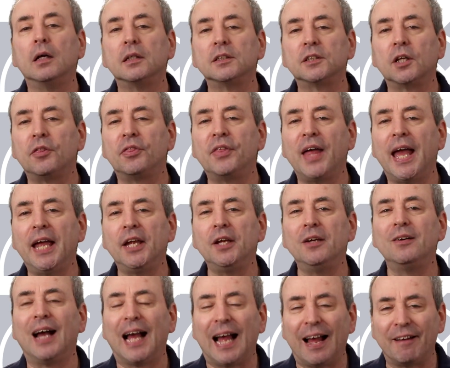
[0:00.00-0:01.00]
So there
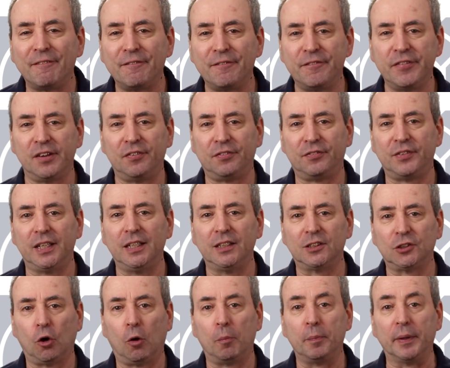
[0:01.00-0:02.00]
you have 15
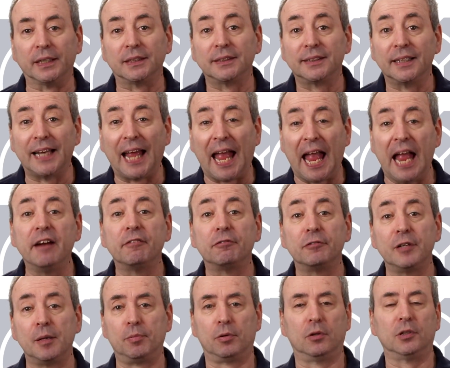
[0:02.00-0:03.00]
topics that
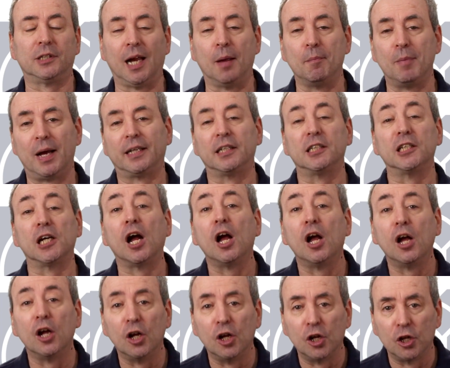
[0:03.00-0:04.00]
every project manager
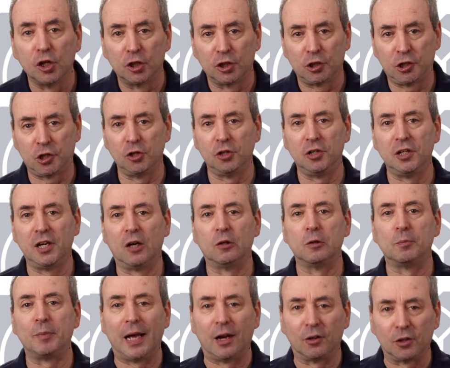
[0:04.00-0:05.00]
should know
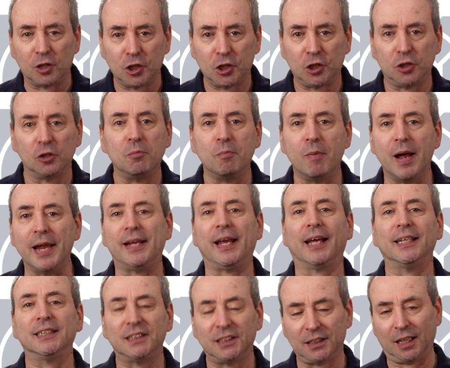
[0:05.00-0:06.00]
about, should make
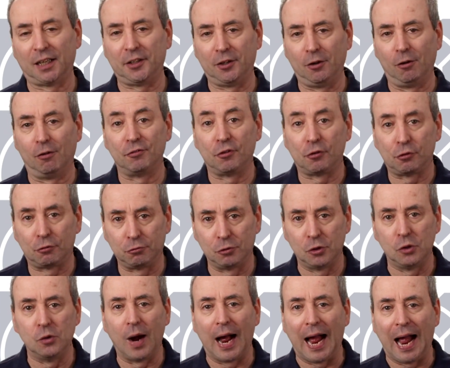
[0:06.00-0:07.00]
a study of
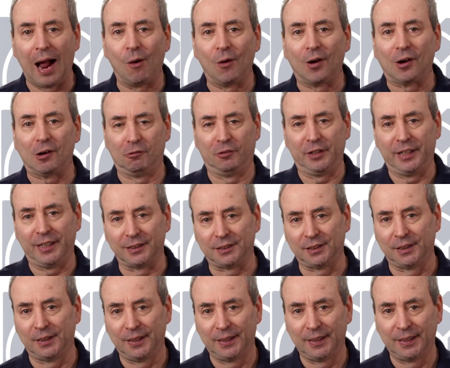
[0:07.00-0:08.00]
through our careers.